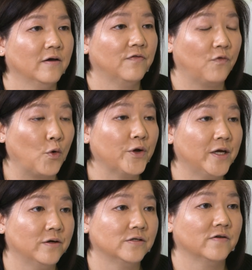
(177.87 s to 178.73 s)
4
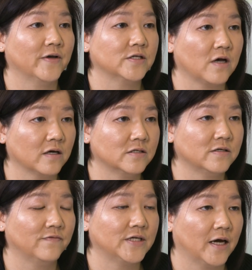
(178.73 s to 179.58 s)
years of
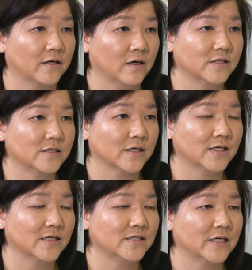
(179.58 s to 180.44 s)
exhaustive diagnostic
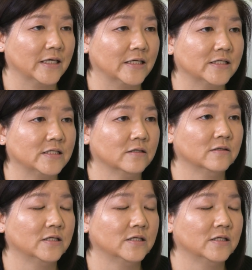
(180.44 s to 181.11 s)
testing still